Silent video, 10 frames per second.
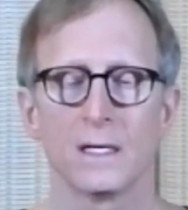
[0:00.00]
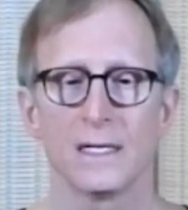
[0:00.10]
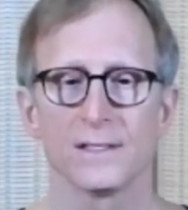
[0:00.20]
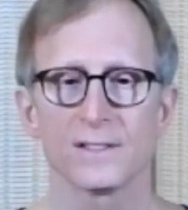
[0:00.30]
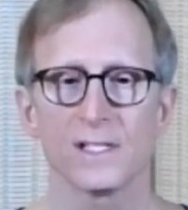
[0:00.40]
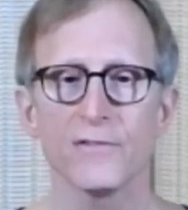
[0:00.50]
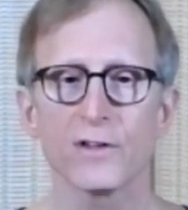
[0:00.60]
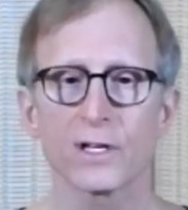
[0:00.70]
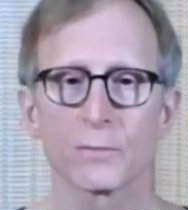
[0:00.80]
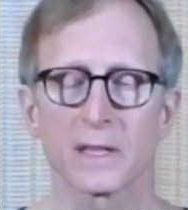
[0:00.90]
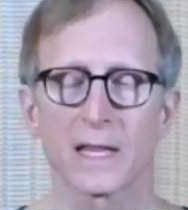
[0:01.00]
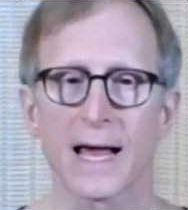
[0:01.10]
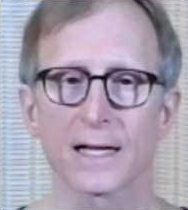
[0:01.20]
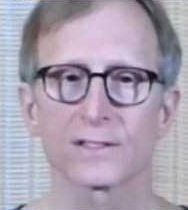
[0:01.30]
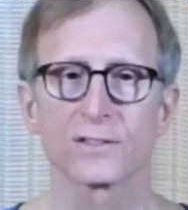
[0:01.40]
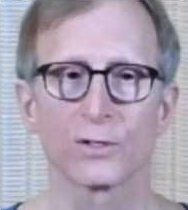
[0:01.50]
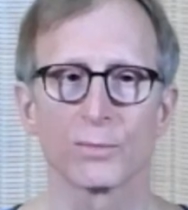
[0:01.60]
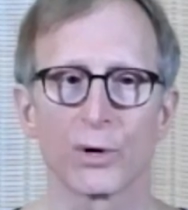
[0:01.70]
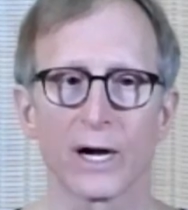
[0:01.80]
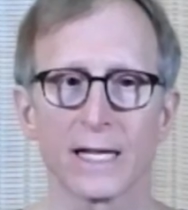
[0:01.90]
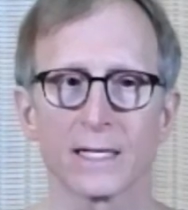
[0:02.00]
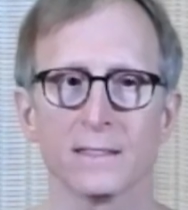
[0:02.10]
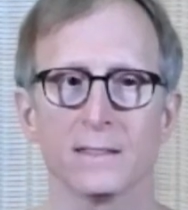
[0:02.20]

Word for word: and see if you can relax your brain.